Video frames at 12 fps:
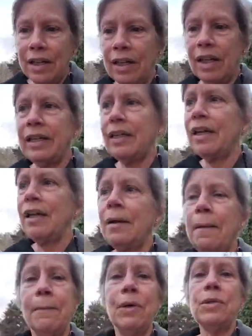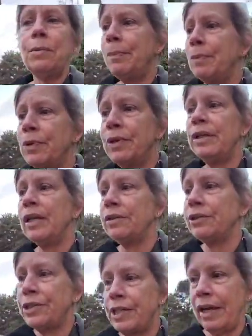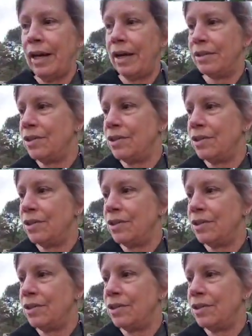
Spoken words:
like most people couldn't understand.